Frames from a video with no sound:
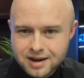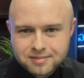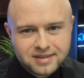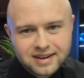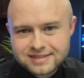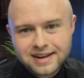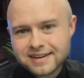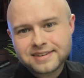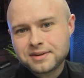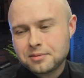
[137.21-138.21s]
I'm not
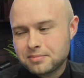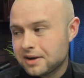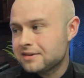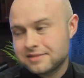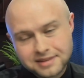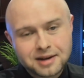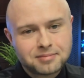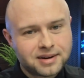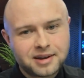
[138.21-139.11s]
technical, but yet my